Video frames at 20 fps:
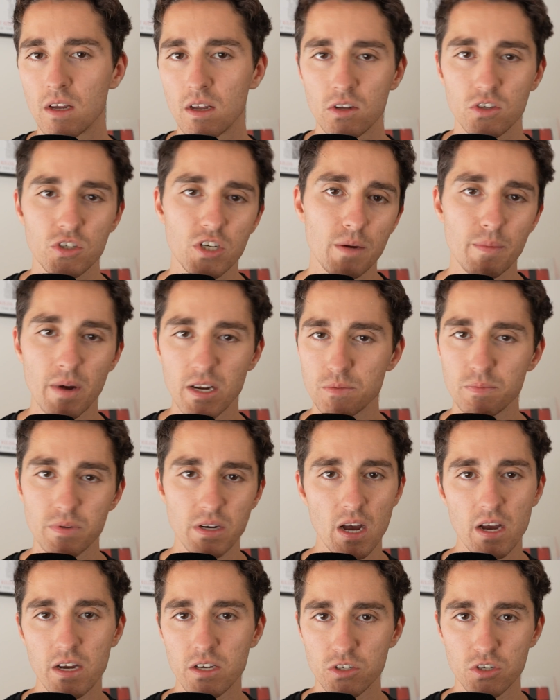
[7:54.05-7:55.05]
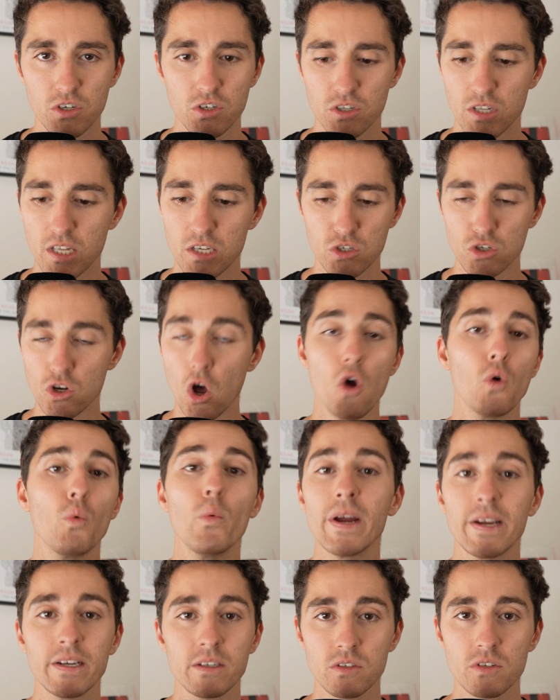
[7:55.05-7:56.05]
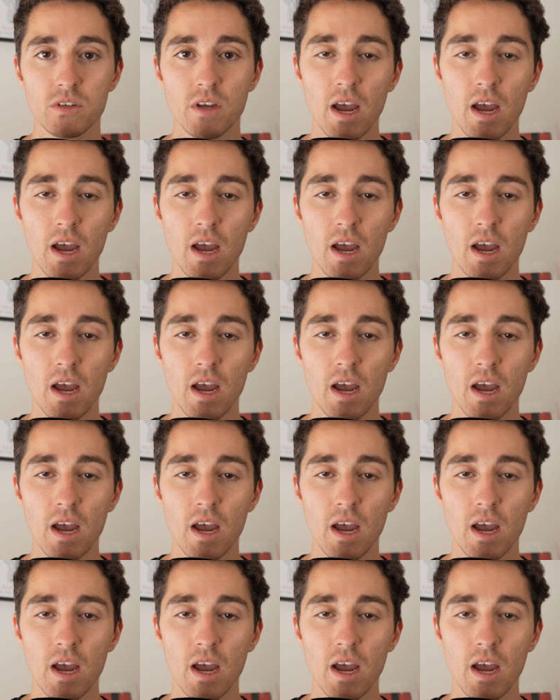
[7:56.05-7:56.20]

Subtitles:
GMHBA is just, there's no wings.